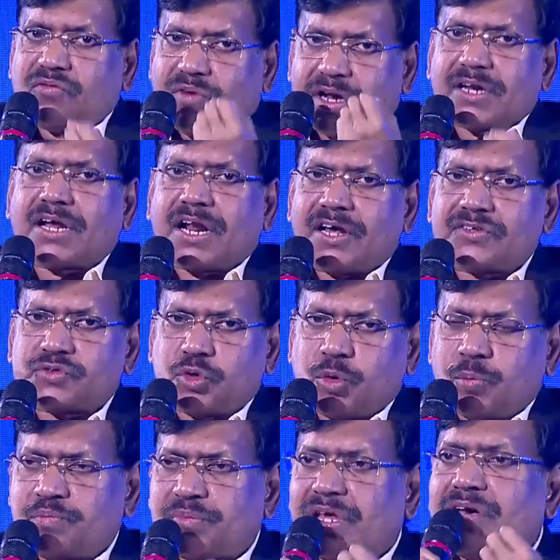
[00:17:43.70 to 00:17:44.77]
one
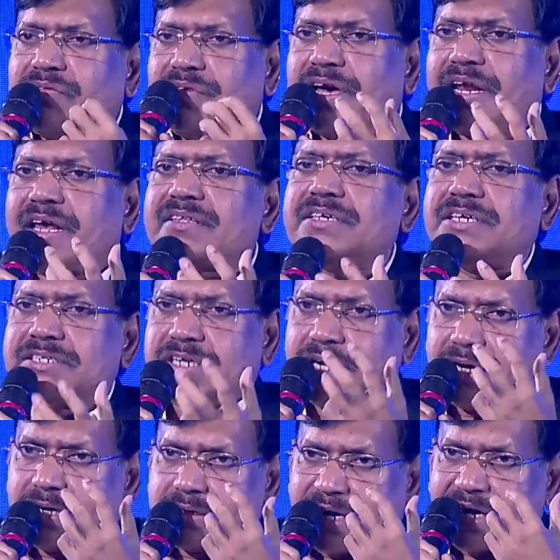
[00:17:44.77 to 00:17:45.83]
classroom, whereas in
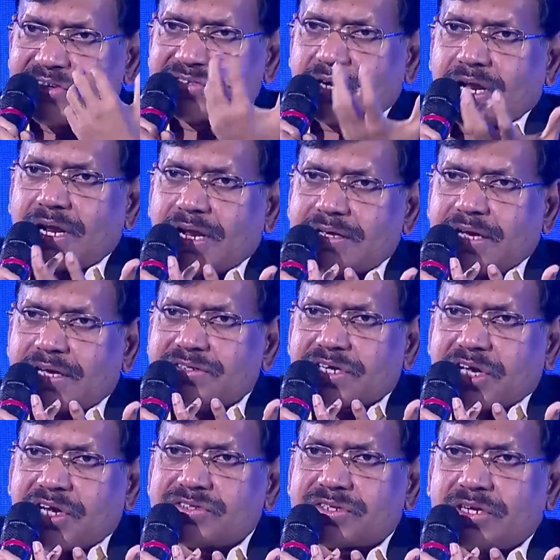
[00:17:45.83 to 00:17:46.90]
traditional
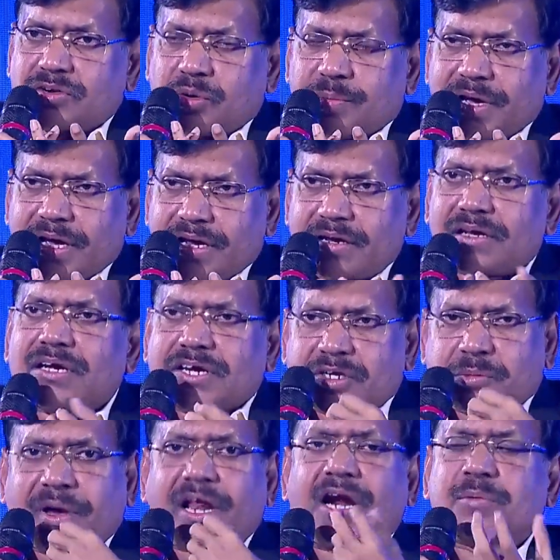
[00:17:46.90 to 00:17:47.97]
education domain, it
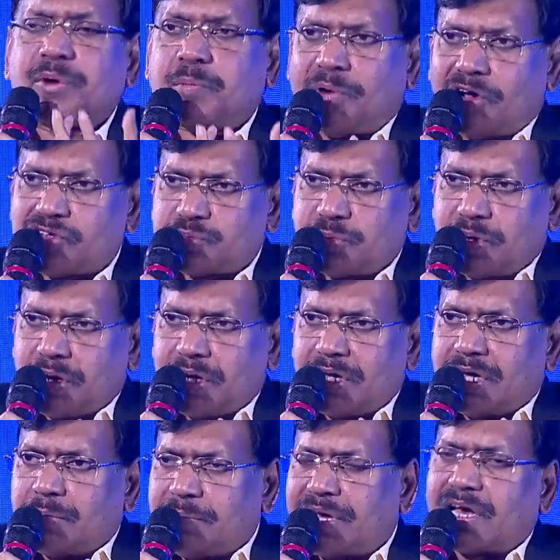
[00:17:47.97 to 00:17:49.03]
may not be possible,
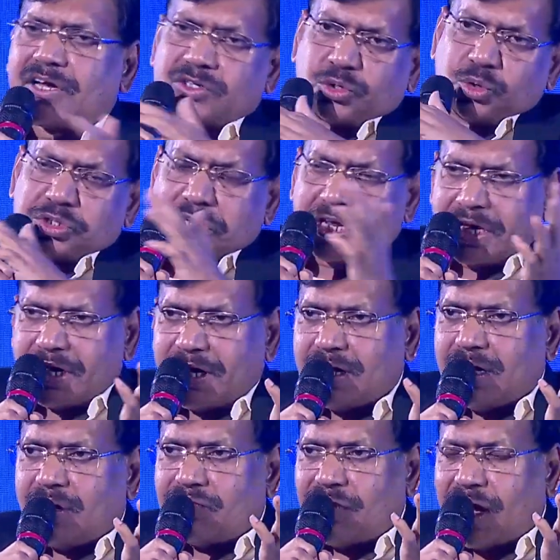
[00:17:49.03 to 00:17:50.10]
because 2-3
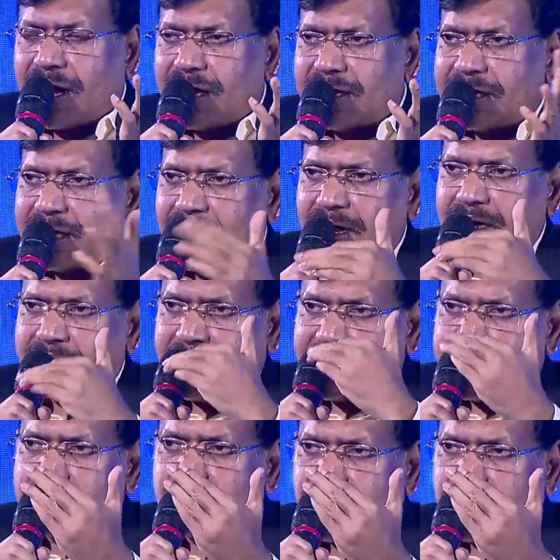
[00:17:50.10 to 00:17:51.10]
faculty cannot get into a